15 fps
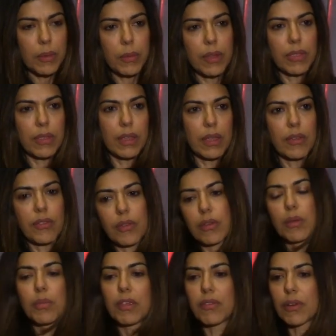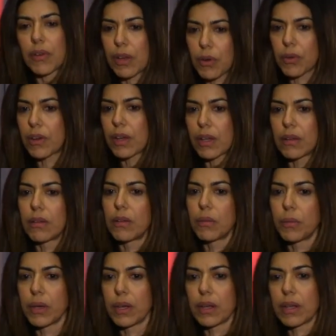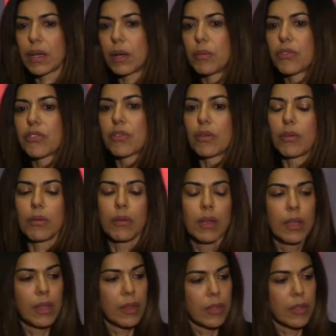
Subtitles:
that we think is going to be very critical when it comes to